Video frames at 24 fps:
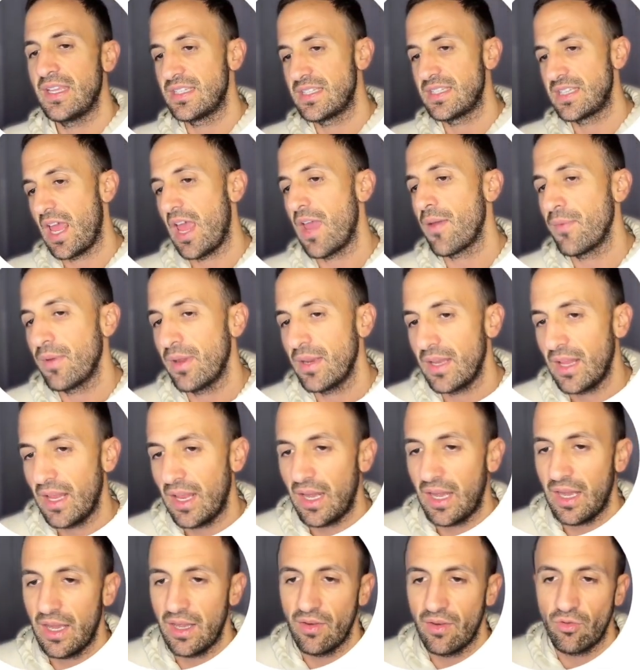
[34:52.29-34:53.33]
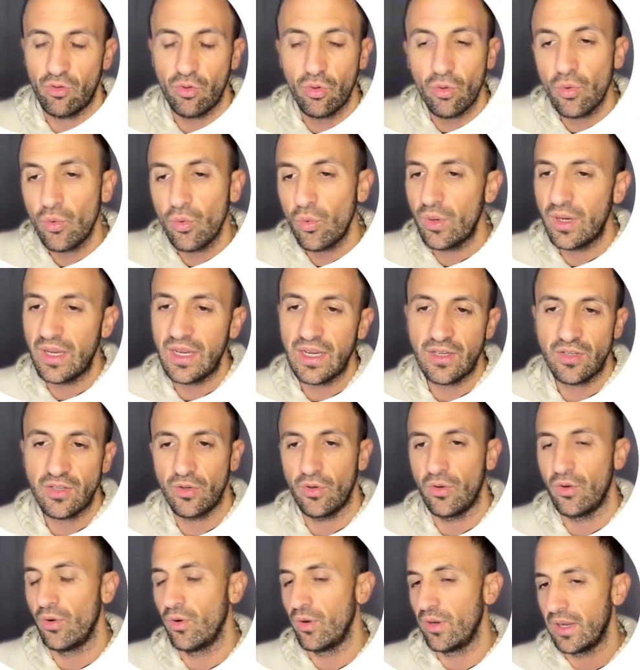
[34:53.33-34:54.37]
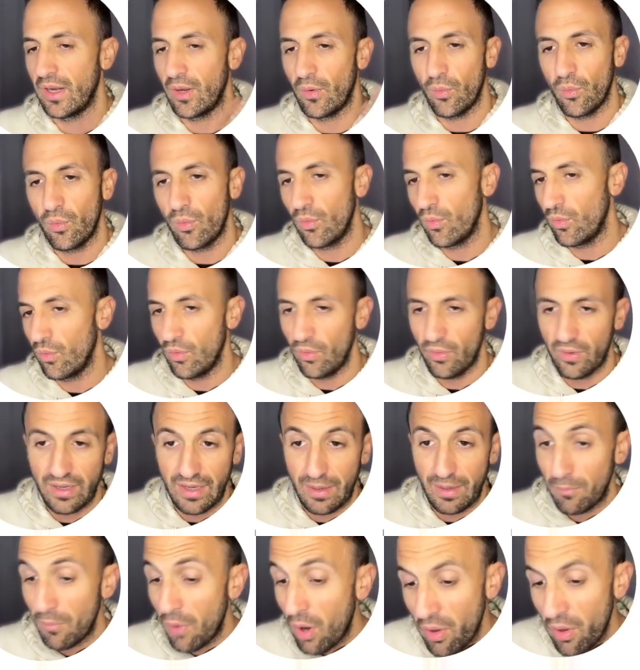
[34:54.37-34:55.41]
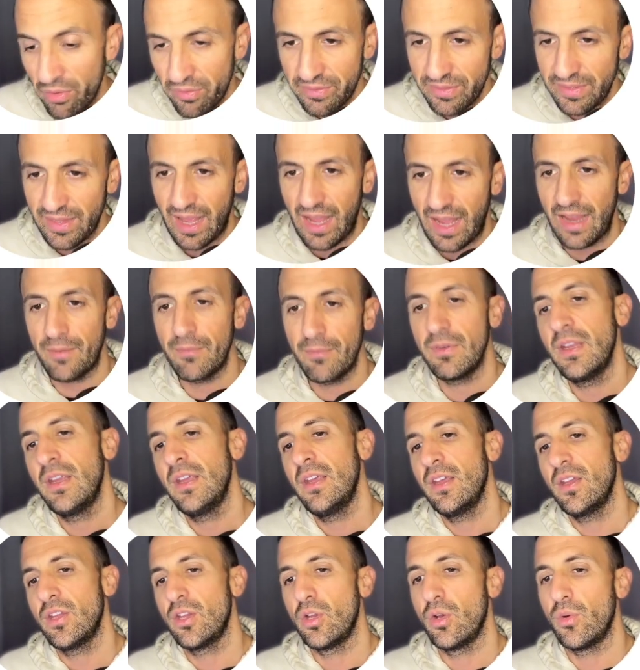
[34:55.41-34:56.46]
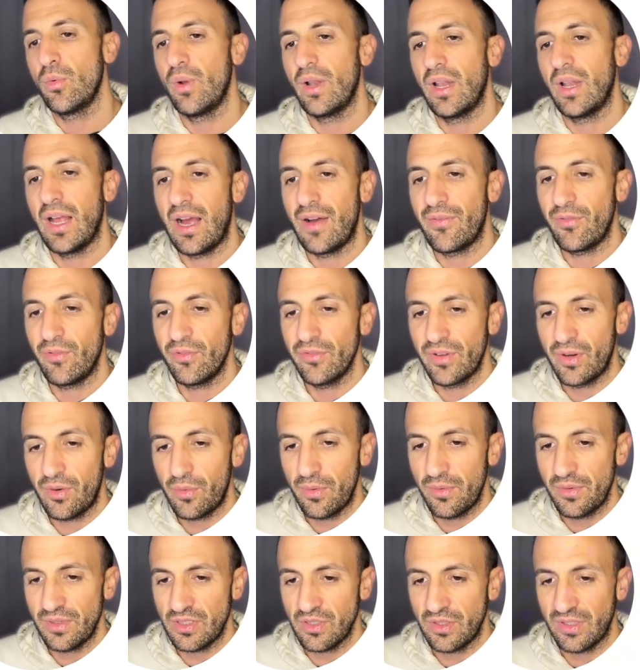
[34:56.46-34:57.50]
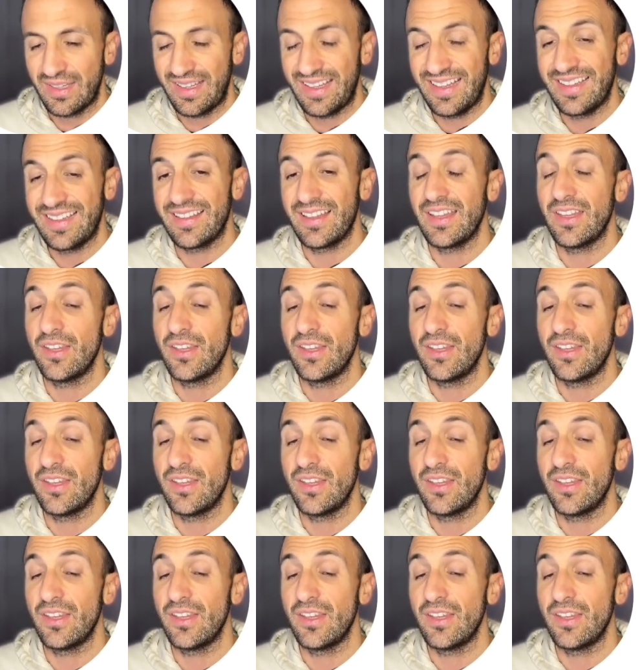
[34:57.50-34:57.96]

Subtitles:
save it, and in 2 weeks or in a month's time, you will have all the revisions here.